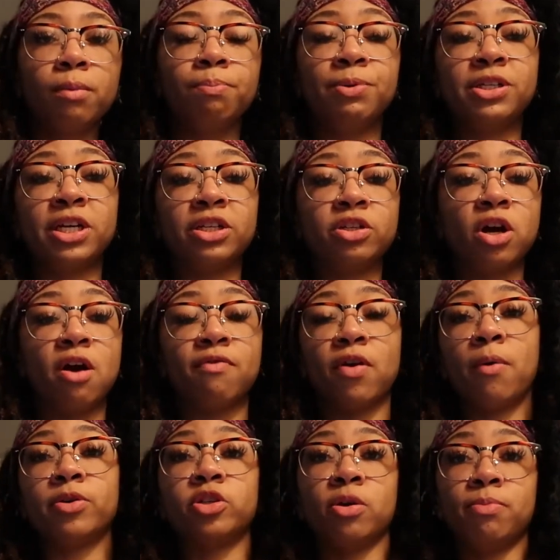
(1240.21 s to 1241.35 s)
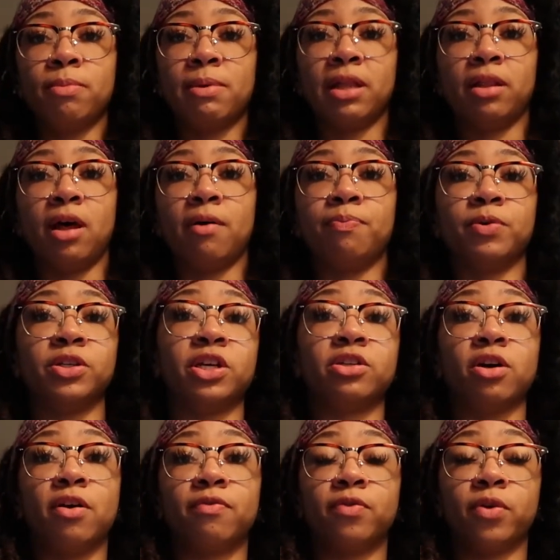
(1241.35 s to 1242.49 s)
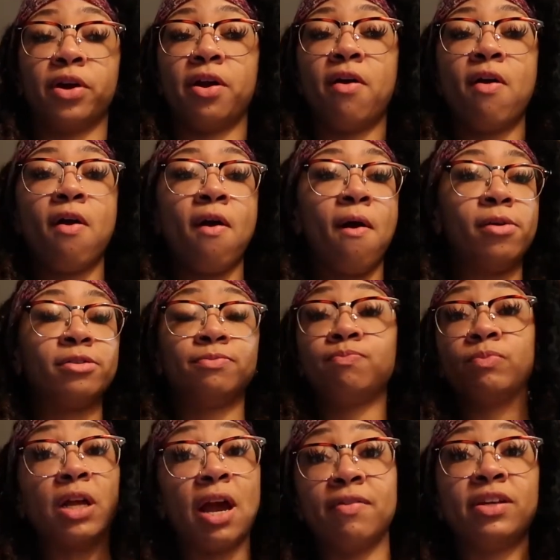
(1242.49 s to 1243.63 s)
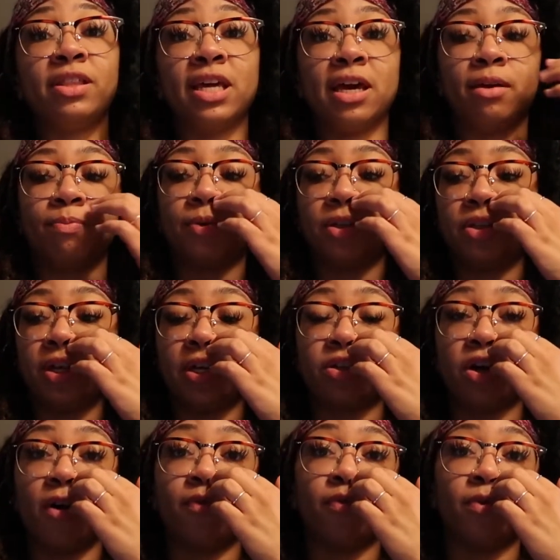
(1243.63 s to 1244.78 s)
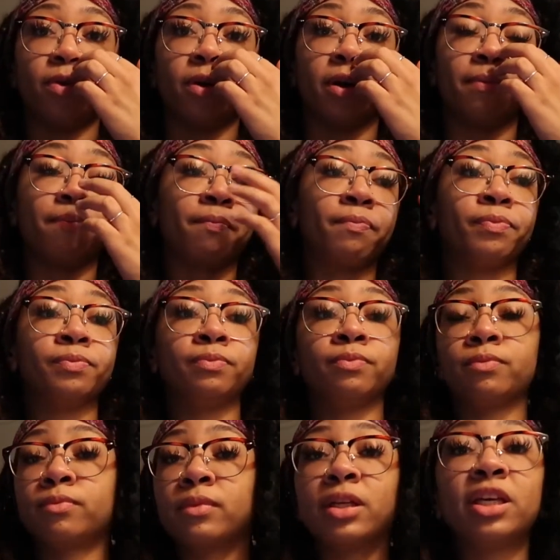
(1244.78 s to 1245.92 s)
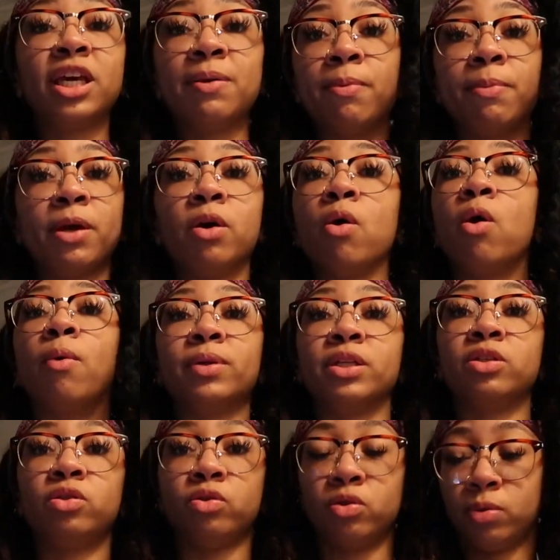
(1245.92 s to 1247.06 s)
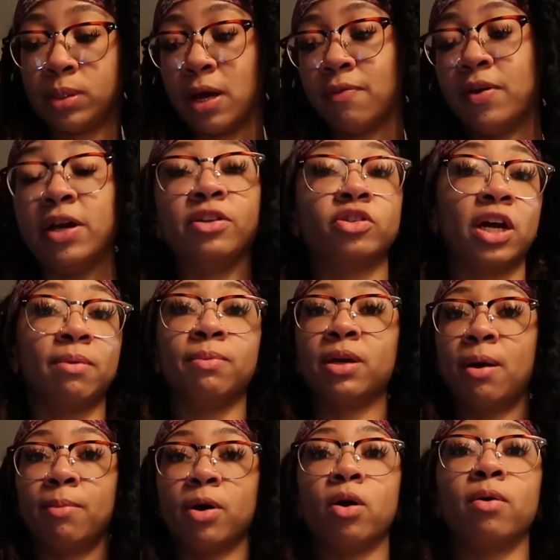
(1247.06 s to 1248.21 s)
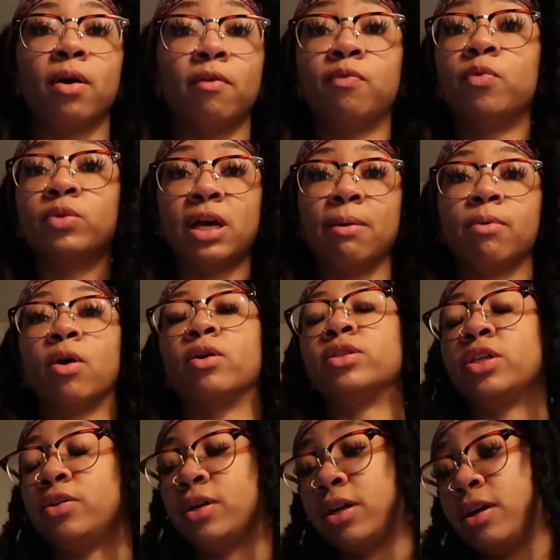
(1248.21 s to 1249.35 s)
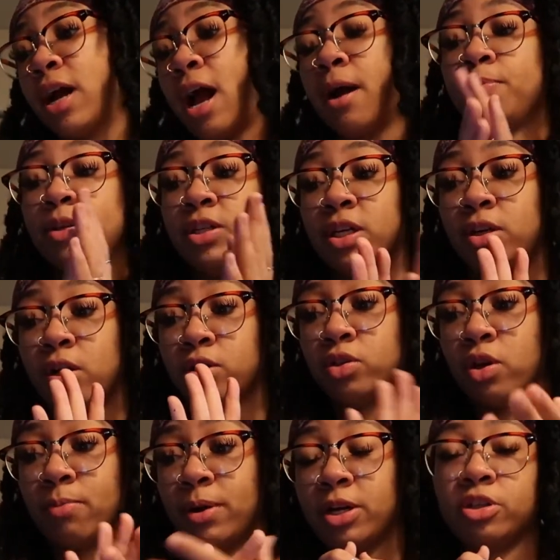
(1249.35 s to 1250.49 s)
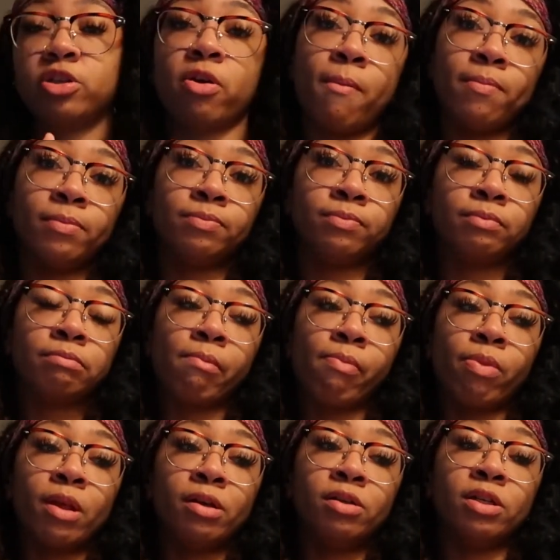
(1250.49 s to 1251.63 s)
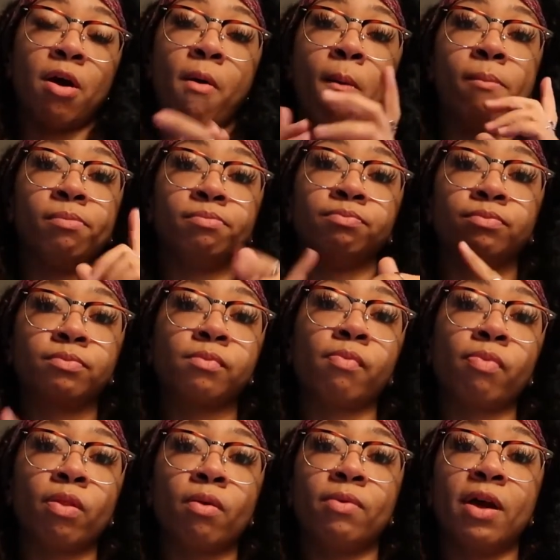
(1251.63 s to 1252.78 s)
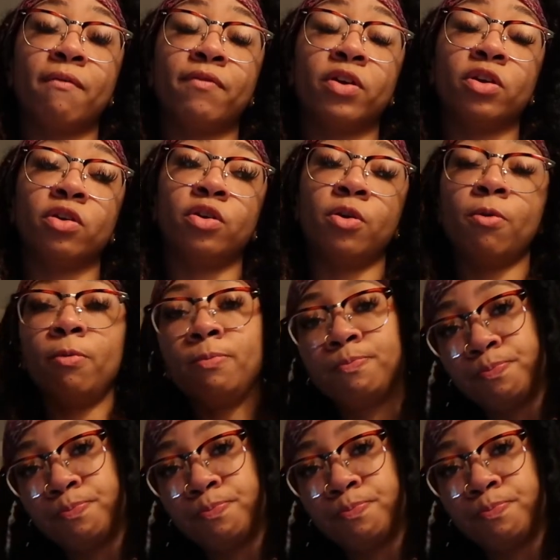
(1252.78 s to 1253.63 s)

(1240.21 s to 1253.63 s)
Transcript: appreciate y'all for always showing me mad love appreciate y'all for everything appreciate y'all for keeping me going with this youtube stuff and trying to become a, a full-time content creator i appreciate y'all so much so without further ado